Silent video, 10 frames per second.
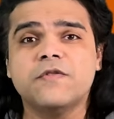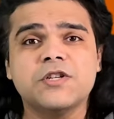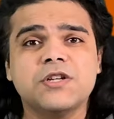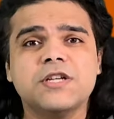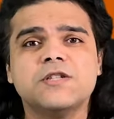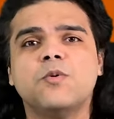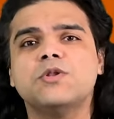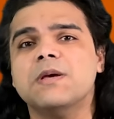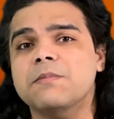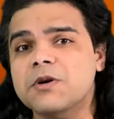vision is
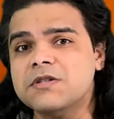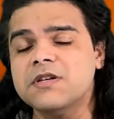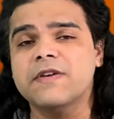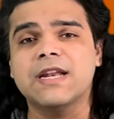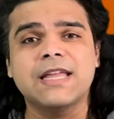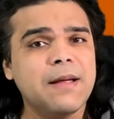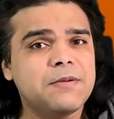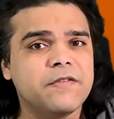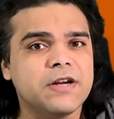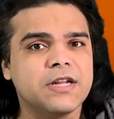both immersive and
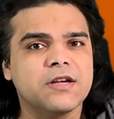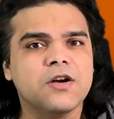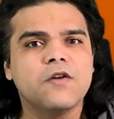captivating,